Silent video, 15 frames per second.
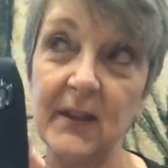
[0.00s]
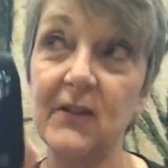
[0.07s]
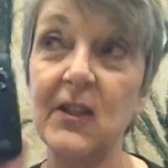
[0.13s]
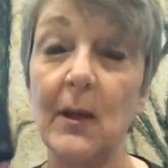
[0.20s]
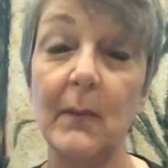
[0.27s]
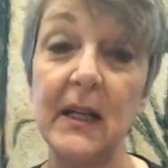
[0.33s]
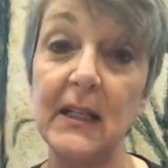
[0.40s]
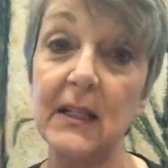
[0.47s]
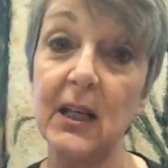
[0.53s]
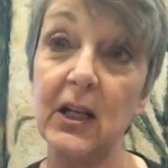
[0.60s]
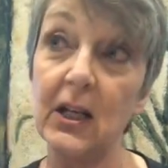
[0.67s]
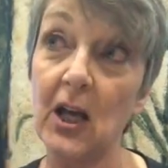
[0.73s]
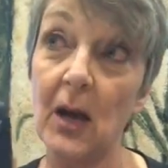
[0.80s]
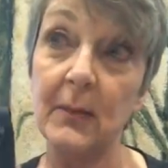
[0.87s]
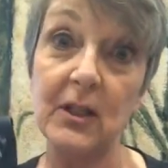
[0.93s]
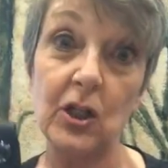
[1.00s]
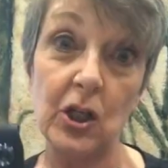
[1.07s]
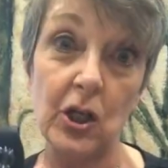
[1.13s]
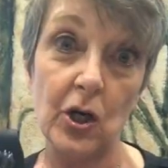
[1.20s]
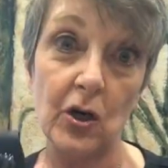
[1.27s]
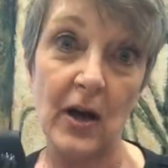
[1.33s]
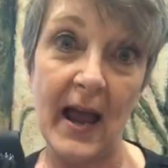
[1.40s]
If somebody's going to come into
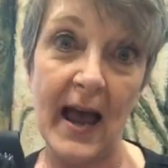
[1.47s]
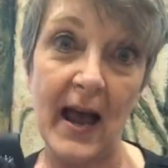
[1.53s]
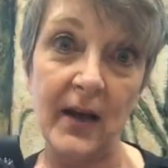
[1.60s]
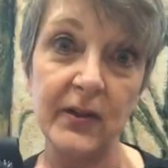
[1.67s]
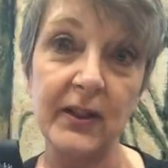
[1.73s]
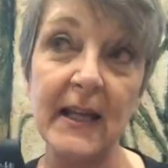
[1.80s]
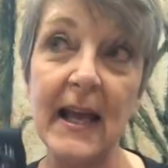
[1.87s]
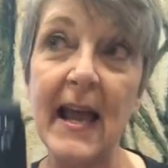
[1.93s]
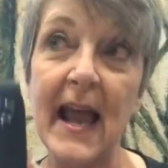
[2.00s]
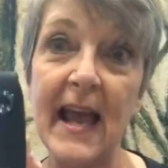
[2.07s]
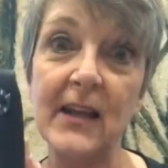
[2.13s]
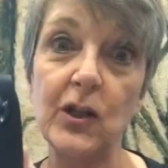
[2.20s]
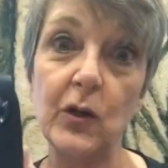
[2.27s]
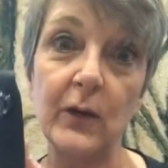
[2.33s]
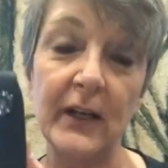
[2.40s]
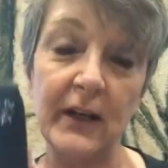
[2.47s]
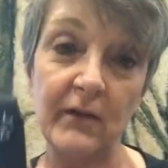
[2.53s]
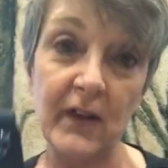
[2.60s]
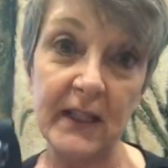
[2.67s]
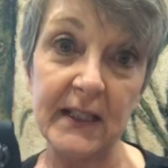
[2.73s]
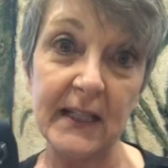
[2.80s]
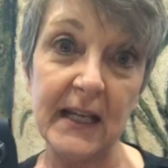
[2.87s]
your house and do an
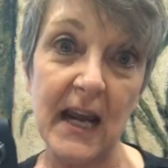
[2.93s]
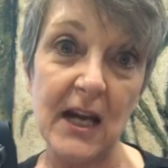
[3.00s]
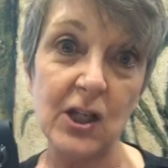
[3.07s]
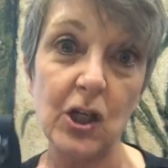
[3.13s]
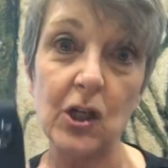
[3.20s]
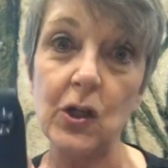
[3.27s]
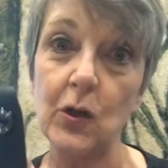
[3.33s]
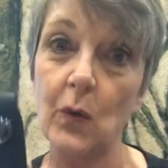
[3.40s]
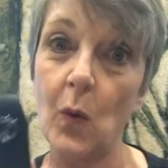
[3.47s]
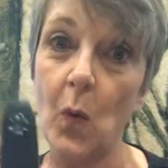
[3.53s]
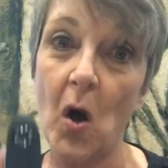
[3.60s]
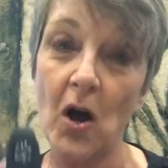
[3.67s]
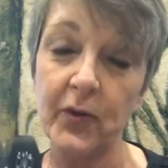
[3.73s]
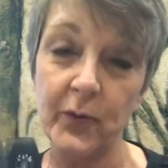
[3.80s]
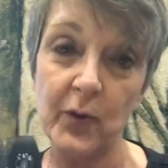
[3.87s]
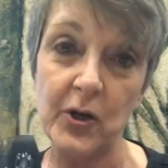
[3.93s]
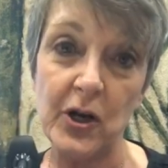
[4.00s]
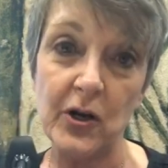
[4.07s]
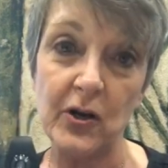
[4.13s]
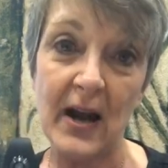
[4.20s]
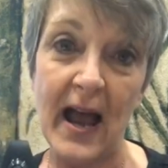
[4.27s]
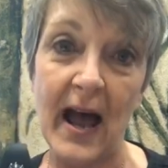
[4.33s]
investigation, do a walk through
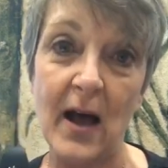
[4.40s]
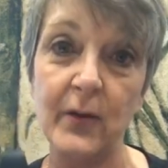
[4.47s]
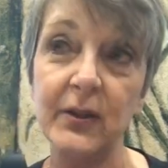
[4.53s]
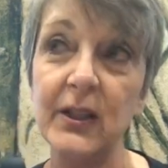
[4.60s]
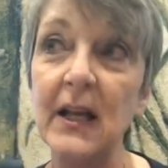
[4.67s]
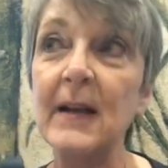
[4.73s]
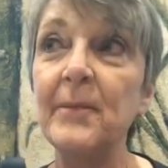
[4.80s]
your house,